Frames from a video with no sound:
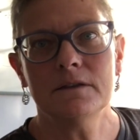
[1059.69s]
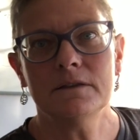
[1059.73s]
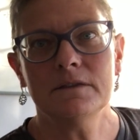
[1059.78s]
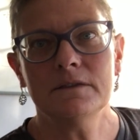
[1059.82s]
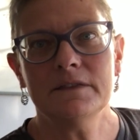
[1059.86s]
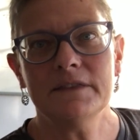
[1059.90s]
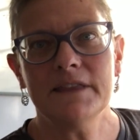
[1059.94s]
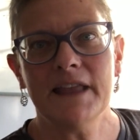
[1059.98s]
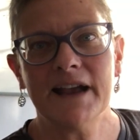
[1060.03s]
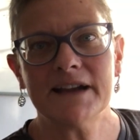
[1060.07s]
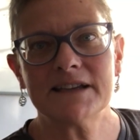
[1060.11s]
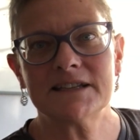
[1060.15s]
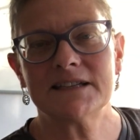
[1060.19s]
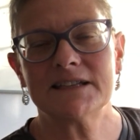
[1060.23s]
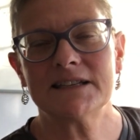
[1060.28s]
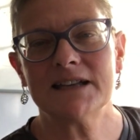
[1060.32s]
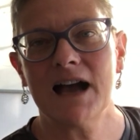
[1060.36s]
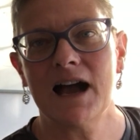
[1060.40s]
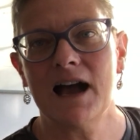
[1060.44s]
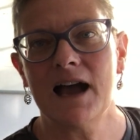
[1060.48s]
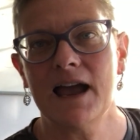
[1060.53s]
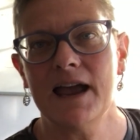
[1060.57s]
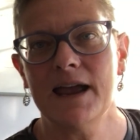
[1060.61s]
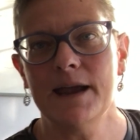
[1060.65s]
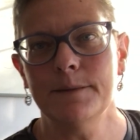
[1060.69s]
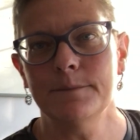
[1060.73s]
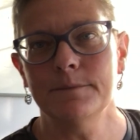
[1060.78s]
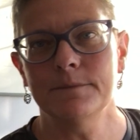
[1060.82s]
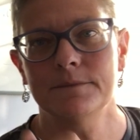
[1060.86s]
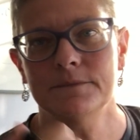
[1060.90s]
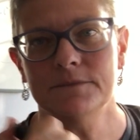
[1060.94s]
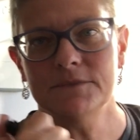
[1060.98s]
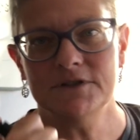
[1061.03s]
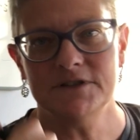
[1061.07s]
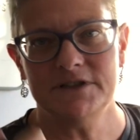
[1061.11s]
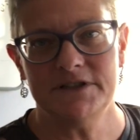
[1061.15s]
Next time,
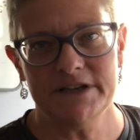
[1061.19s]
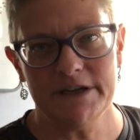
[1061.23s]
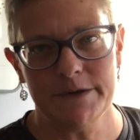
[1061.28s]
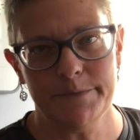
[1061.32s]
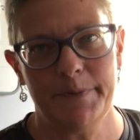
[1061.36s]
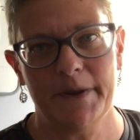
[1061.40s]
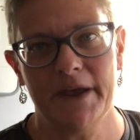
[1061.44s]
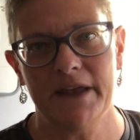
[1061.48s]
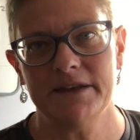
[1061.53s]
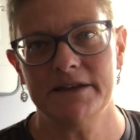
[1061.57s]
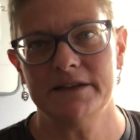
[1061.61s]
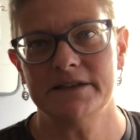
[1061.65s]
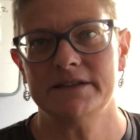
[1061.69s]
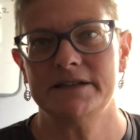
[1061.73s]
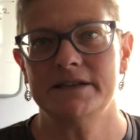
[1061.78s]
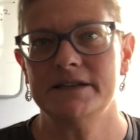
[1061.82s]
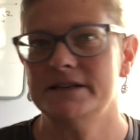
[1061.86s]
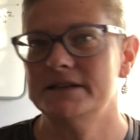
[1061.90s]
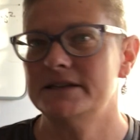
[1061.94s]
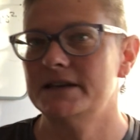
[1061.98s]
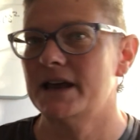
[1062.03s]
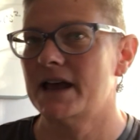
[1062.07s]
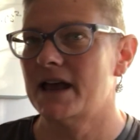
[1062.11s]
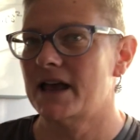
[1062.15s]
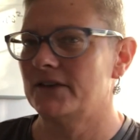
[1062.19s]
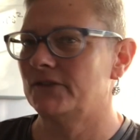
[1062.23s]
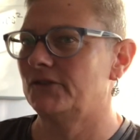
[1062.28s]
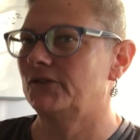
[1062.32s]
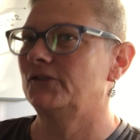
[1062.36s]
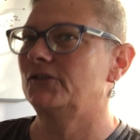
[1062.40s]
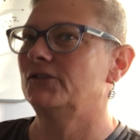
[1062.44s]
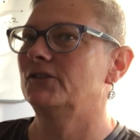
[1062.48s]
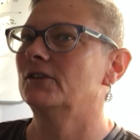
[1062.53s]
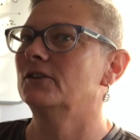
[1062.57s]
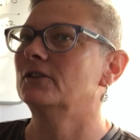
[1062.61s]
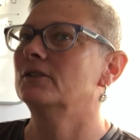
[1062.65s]
dependent
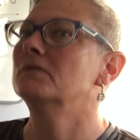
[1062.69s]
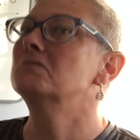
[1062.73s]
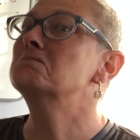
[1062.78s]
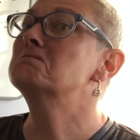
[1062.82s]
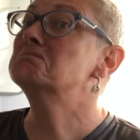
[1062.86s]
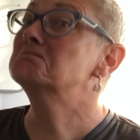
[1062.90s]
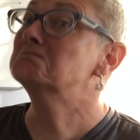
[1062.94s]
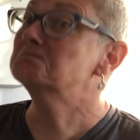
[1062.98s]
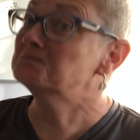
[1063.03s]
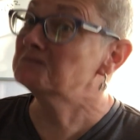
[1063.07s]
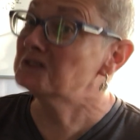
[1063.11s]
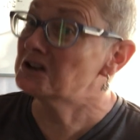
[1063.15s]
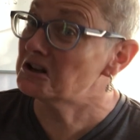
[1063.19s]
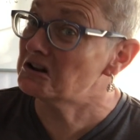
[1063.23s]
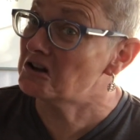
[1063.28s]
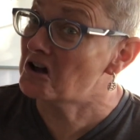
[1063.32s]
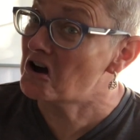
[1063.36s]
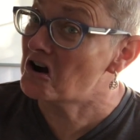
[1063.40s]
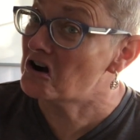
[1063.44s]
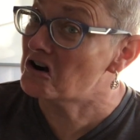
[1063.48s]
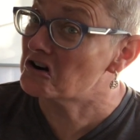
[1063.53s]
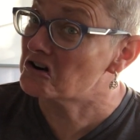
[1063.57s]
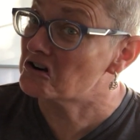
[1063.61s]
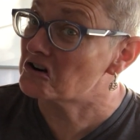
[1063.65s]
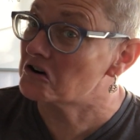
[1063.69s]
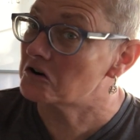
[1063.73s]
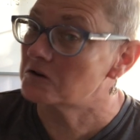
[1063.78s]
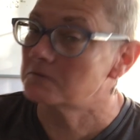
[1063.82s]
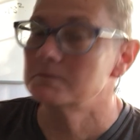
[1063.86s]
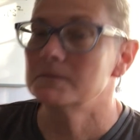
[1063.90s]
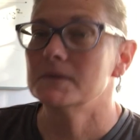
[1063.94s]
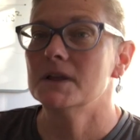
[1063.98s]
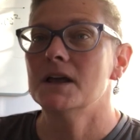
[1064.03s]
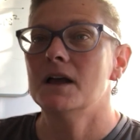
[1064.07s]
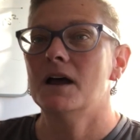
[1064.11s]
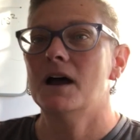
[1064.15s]
t-tests. A little harder.
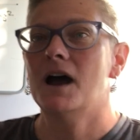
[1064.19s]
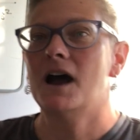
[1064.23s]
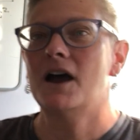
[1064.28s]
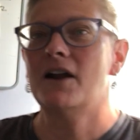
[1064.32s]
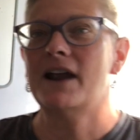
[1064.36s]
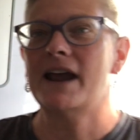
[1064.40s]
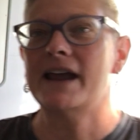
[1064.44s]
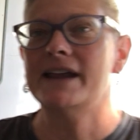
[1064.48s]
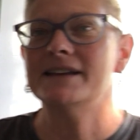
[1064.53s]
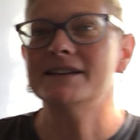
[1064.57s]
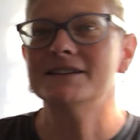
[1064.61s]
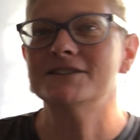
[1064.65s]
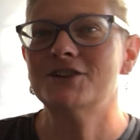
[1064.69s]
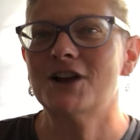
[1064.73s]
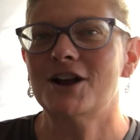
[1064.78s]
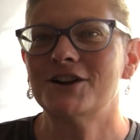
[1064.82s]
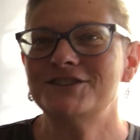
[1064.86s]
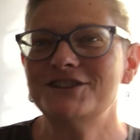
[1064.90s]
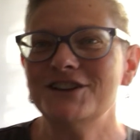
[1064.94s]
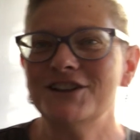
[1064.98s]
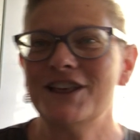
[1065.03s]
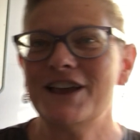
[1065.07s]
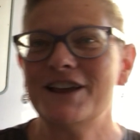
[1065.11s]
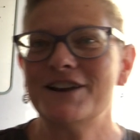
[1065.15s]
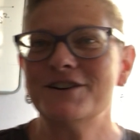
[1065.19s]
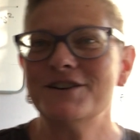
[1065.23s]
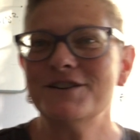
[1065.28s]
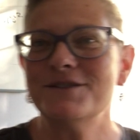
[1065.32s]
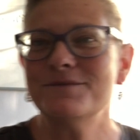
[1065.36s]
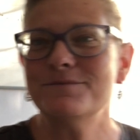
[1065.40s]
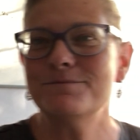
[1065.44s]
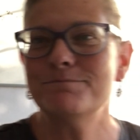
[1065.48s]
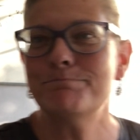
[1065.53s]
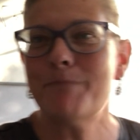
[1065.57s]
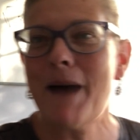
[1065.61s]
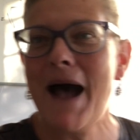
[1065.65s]
All right, talk to you later.
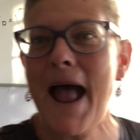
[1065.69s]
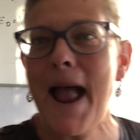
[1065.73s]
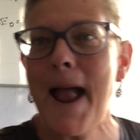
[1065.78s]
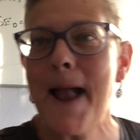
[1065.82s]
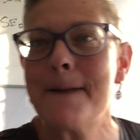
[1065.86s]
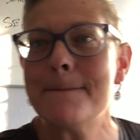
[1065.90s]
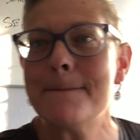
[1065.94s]
Bye.